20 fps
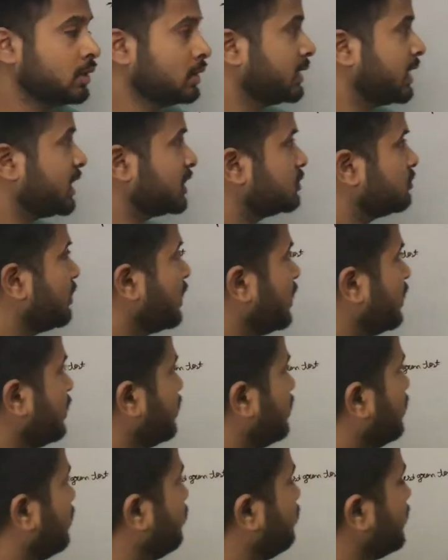That's why
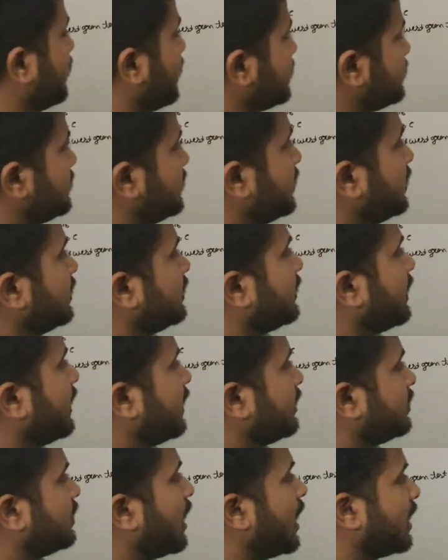we can say
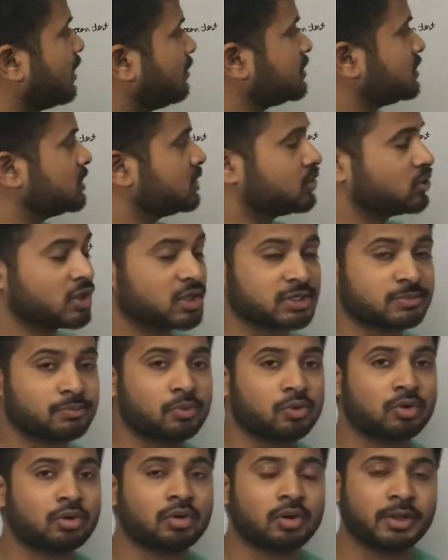that the RBC
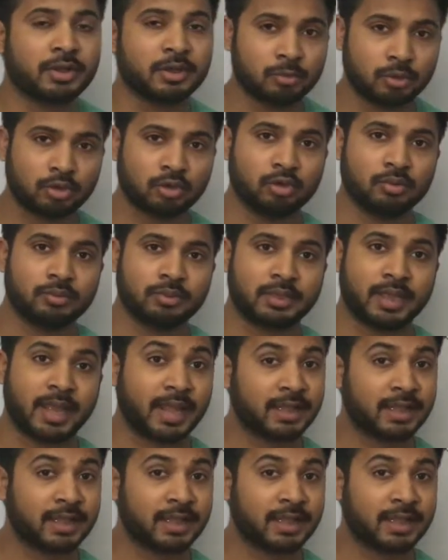transport hemoglobin,